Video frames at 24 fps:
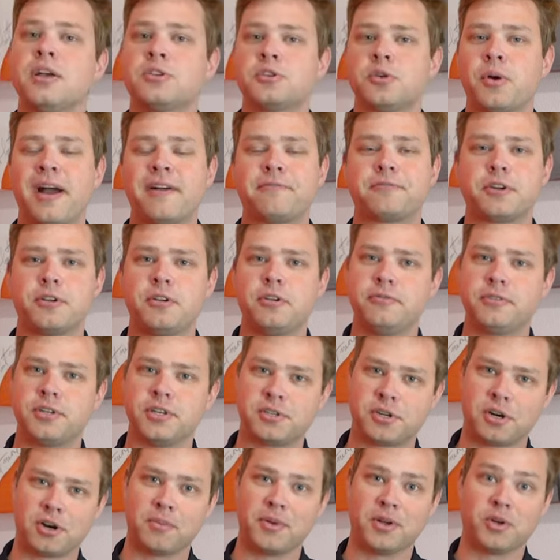So after you've
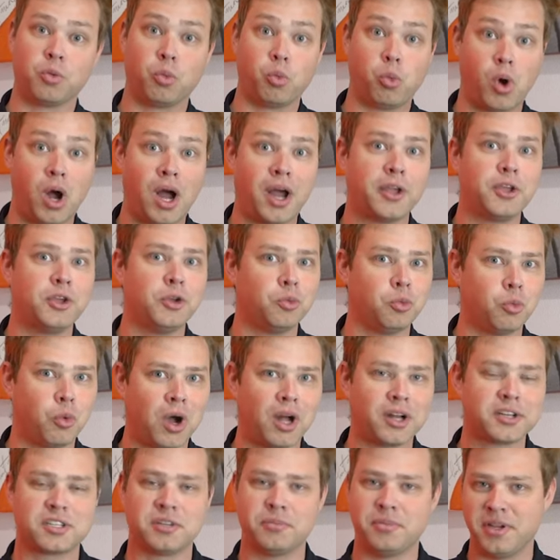determined why you
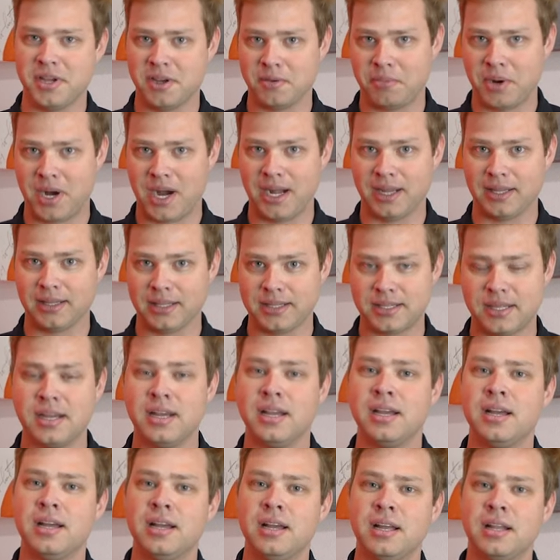want to be a pilot,
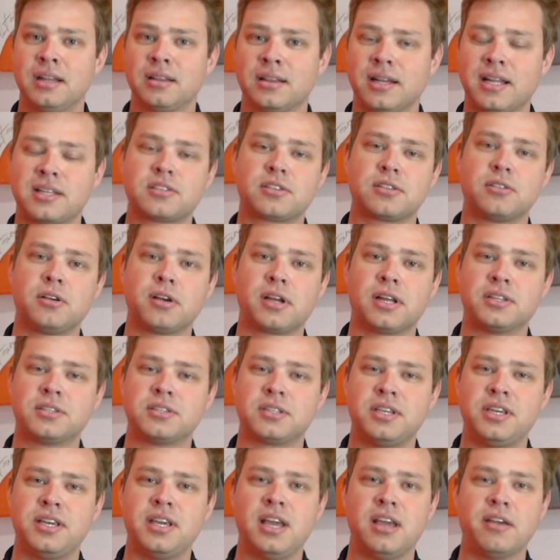let's look and
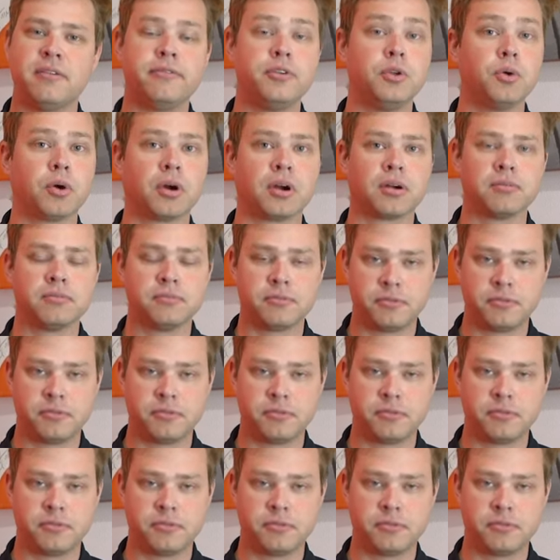see if you are